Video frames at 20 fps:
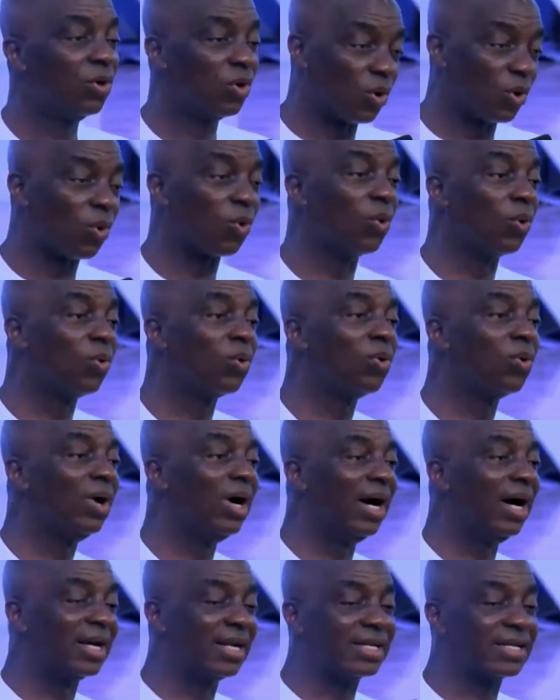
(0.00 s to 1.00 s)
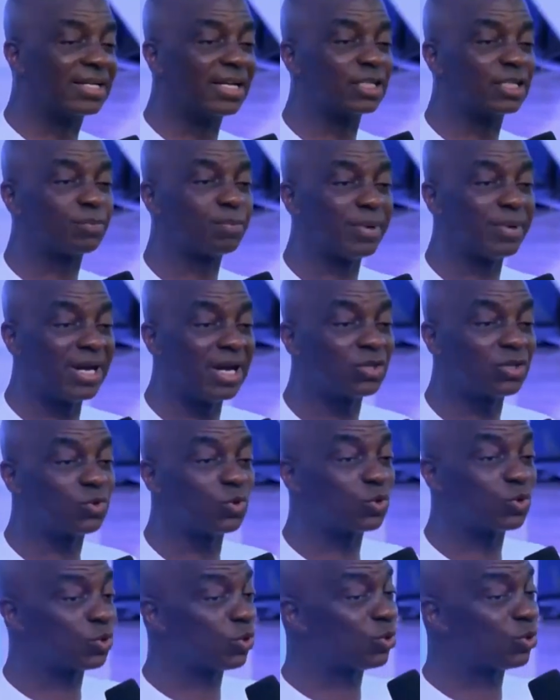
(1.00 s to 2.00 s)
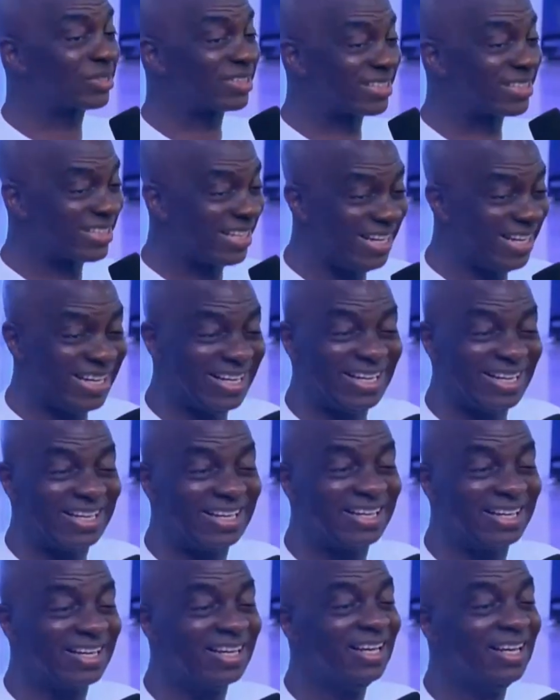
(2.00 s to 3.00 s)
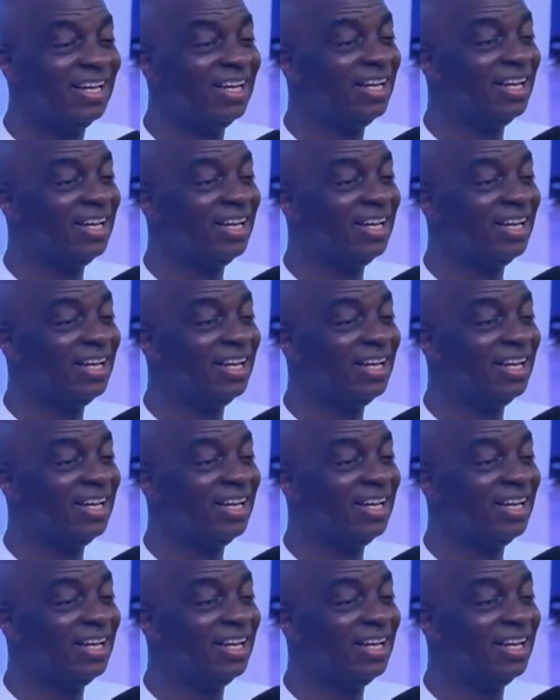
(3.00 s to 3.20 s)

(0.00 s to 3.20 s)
grow, and it takes prayer to sustain